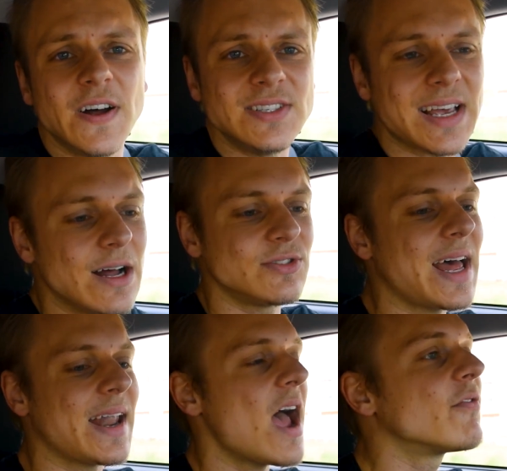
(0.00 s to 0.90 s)
sounds
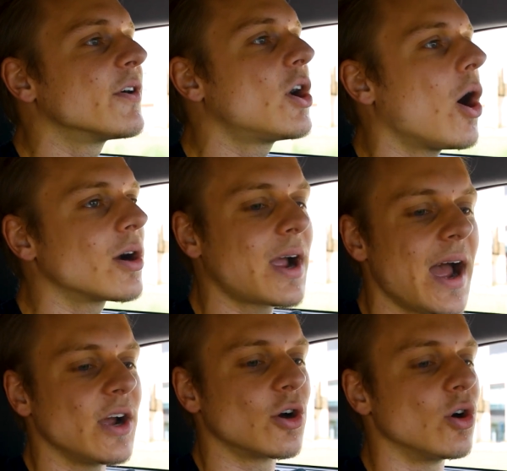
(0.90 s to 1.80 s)
that every car guy
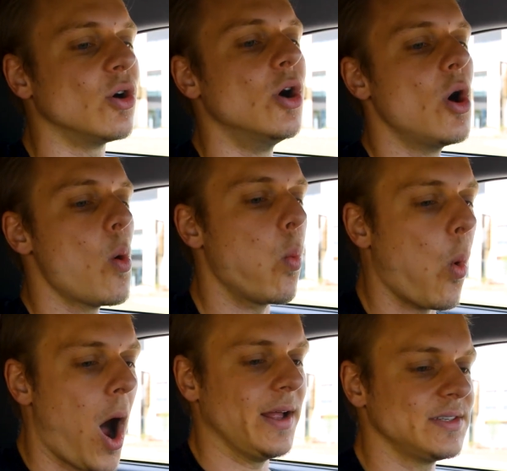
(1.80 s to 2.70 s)
and girl
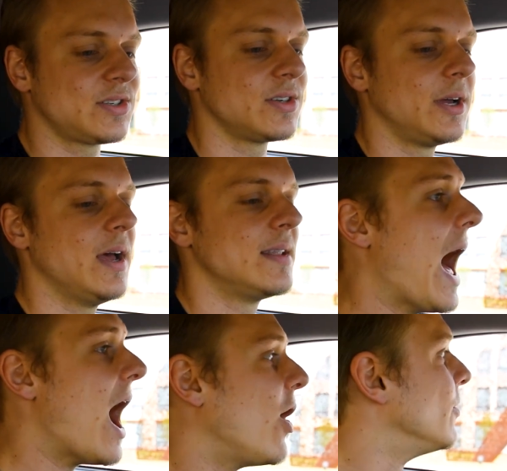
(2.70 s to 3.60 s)
wants.
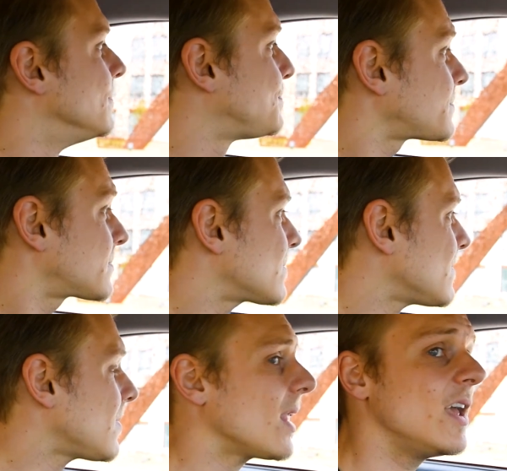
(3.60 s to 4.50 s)
Now,
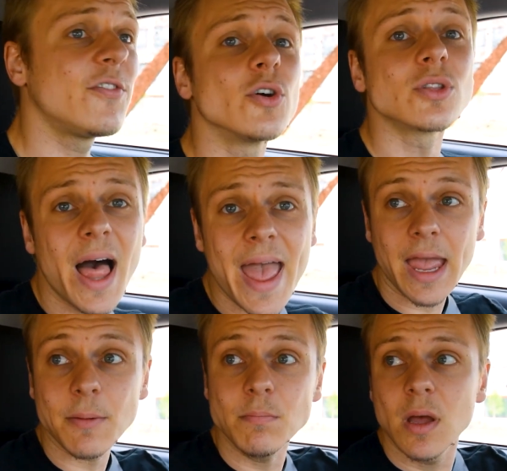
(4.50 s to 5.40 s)
if you're
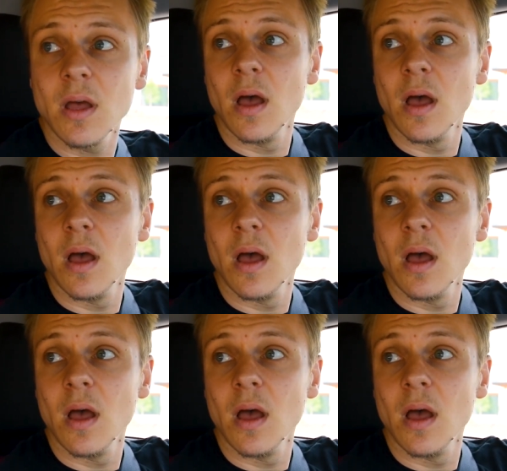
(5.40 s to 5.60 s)
lame